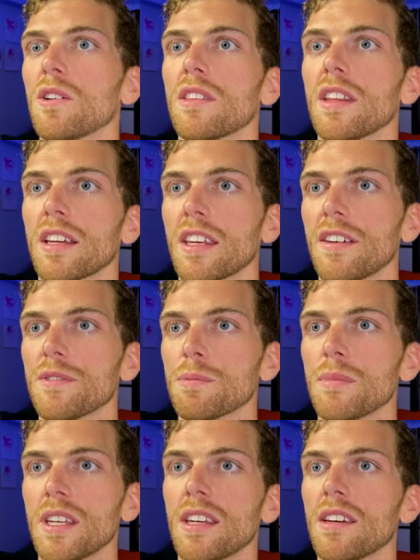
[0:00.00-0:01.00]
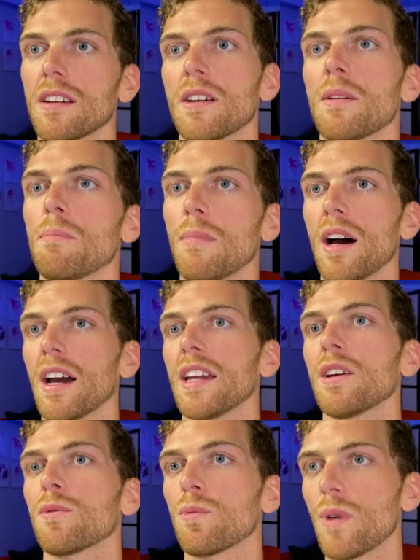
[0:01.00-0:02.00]
that gives me
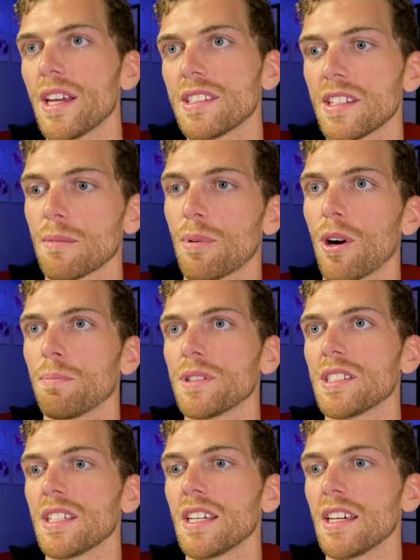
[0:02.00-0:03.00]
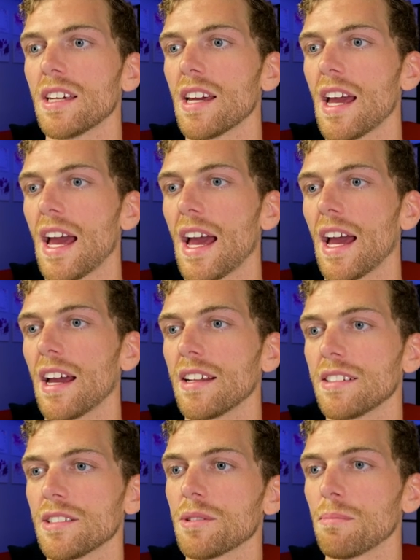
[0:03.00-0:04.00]
my rating property
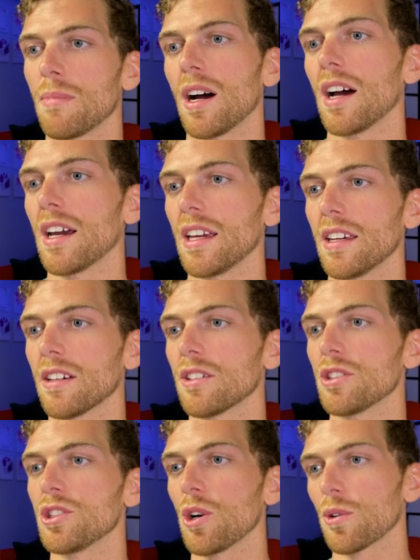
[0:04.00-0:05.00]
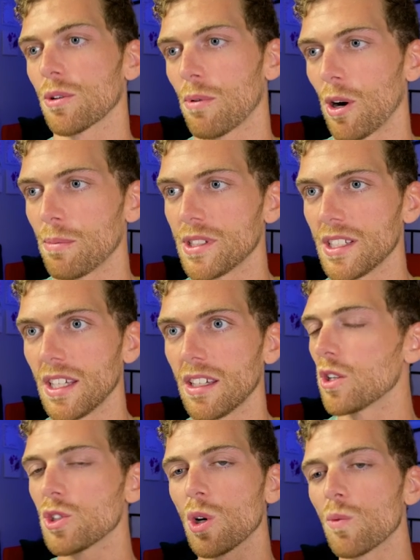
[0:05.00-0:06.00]
and my joke property.
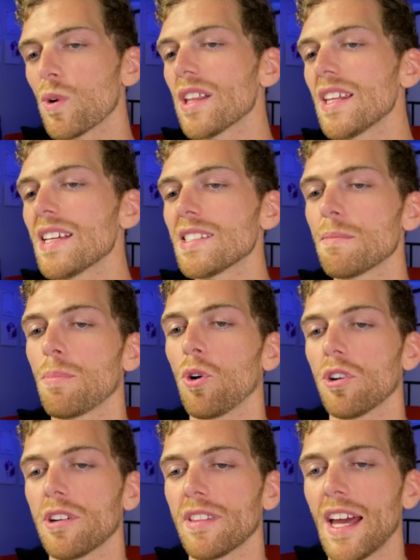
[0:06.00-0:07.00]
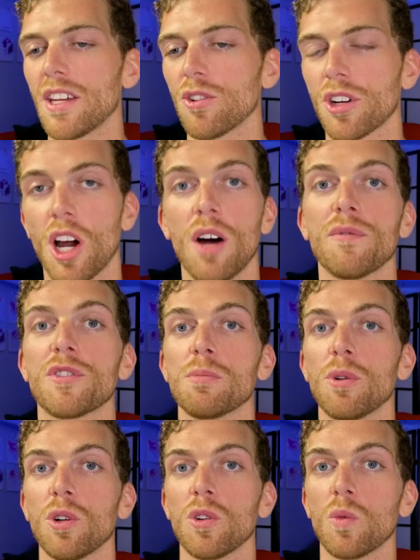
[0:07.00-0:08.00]
So it really is important that you're
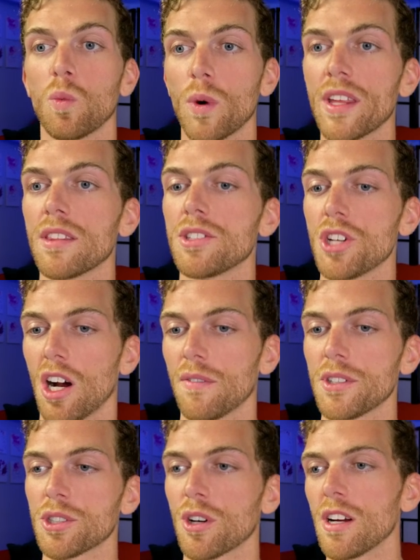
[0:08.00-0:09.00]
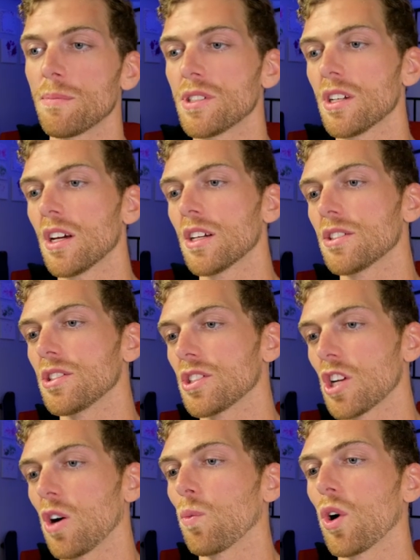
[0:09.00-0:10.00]
comfortable with JavaScript to
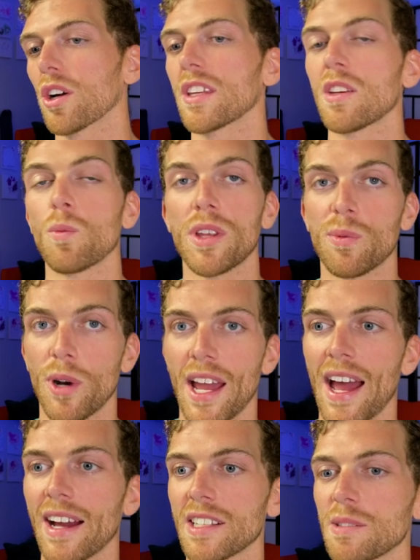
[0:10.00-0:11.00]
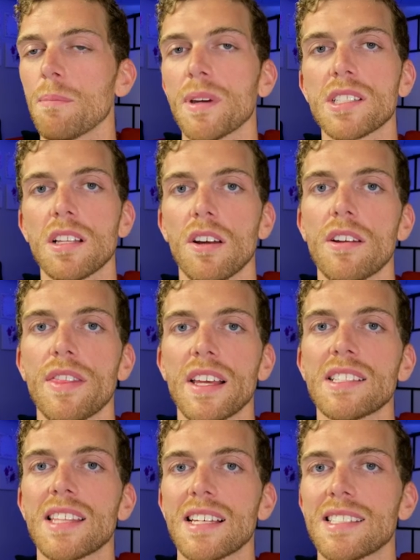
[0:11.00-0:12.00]
start working with React, because a lot of
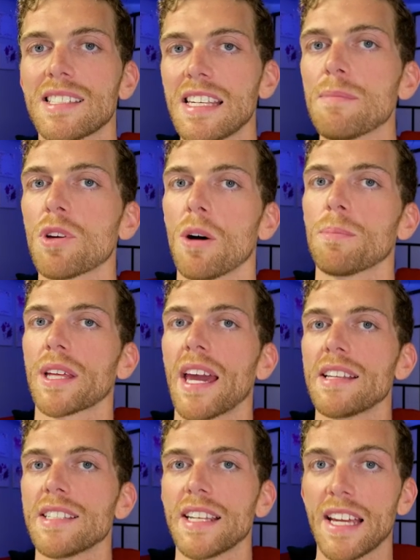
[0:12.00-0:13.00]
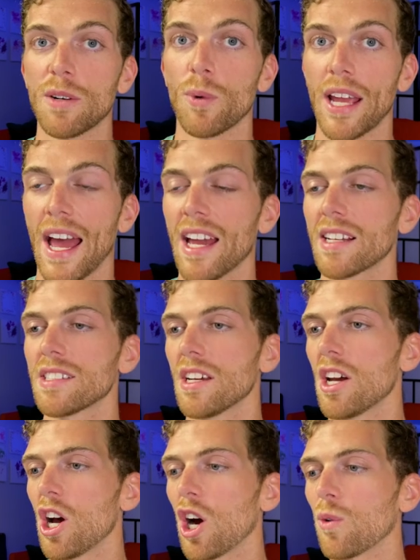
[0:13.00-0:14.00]
things that seem complicated in React
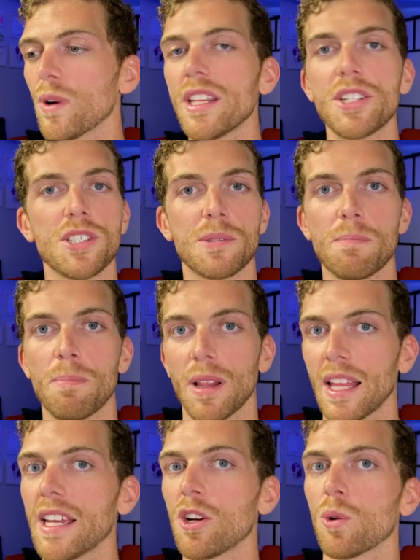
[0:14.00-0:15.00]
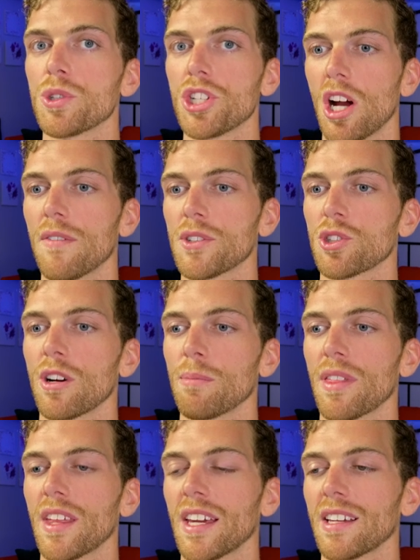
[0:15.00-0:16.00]
are really just plain old
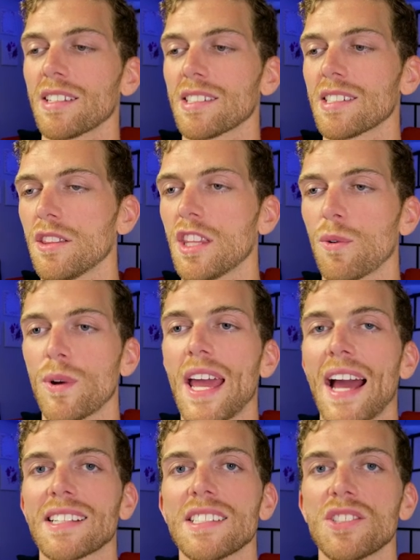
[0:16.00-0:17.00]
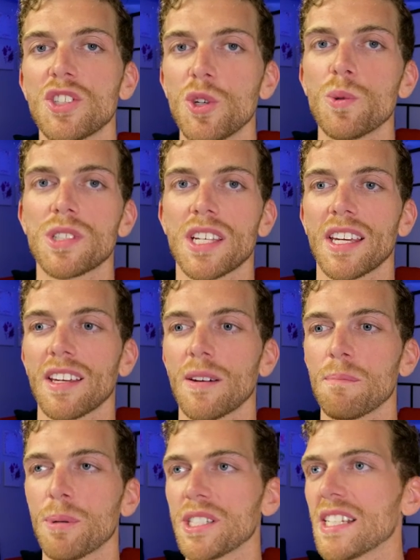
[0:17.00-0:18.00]
JavaScript things that React is using
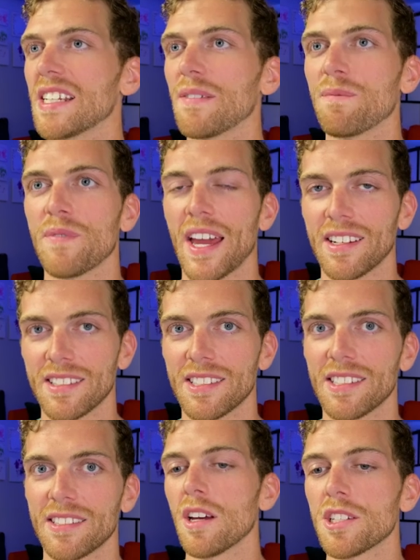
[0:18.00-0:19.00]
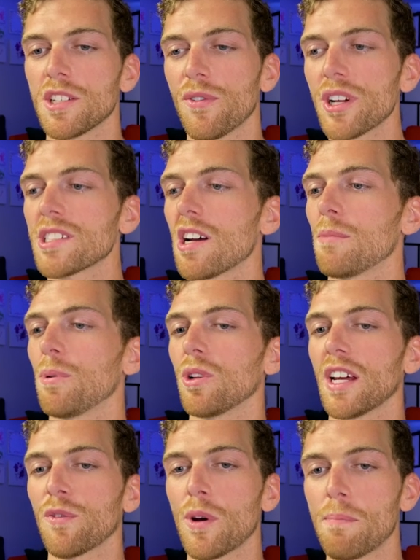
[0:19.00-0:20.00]
but didn't invent. So for
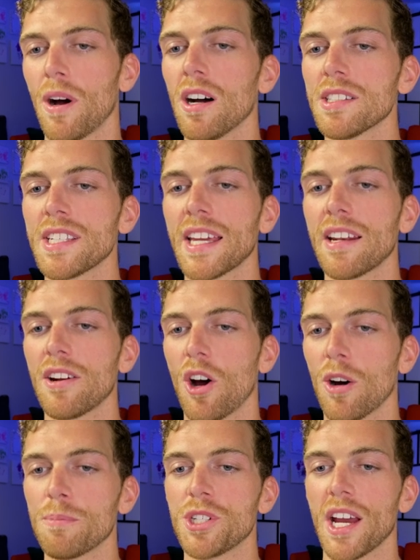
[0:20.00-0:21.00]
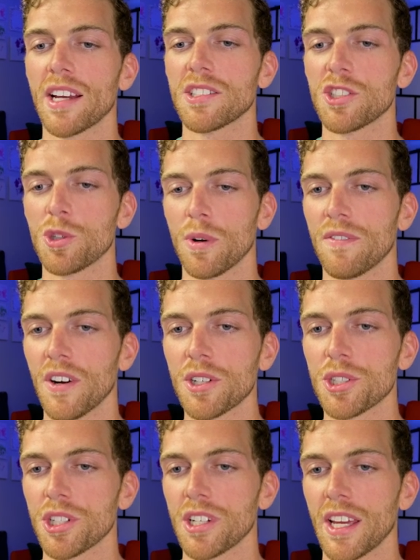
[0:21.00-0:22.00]
example, if we're passing in an object to a
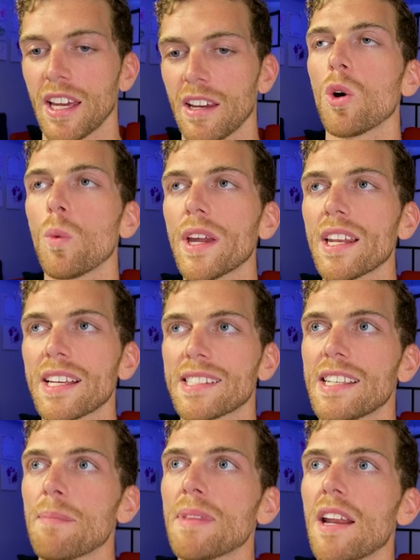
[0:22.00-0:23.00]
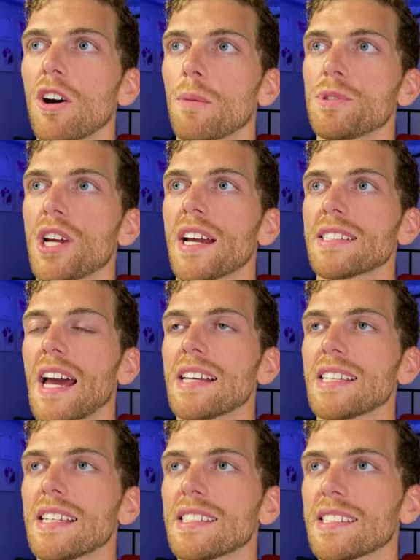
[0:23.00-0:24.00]
function here, we can accept that object
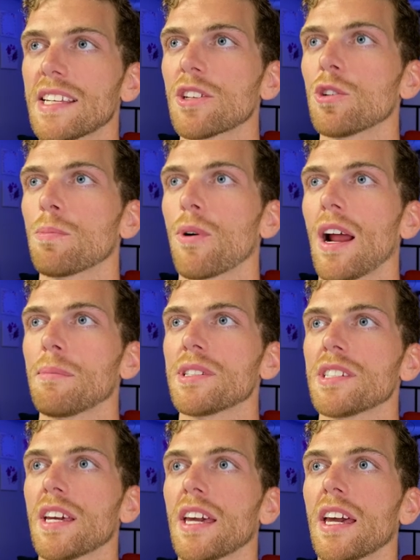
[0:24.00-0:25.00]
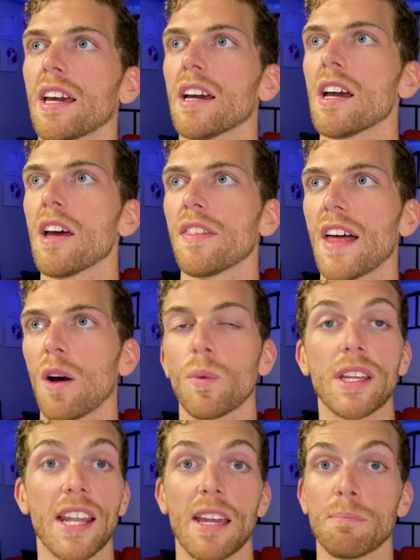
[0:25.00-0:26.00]
as a single parameter here that
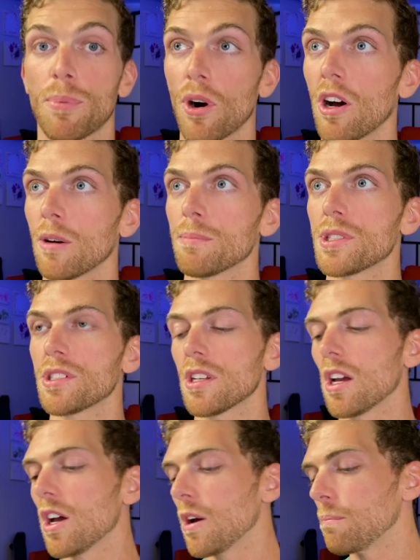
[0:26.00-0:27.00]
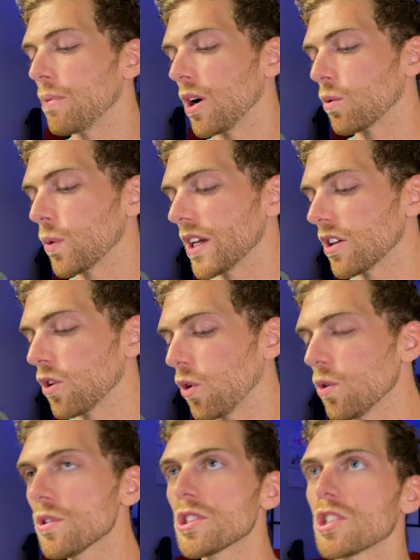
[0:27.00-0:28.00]
we name props, but we could
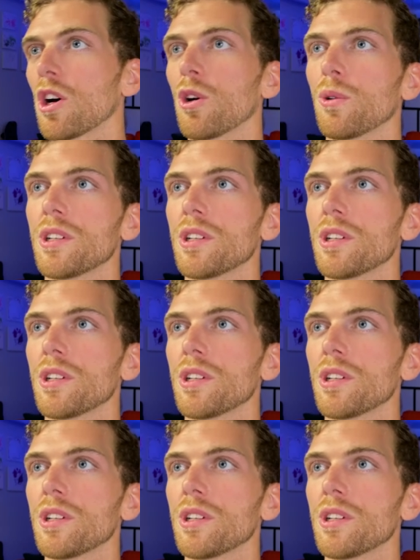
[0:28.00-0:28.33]
also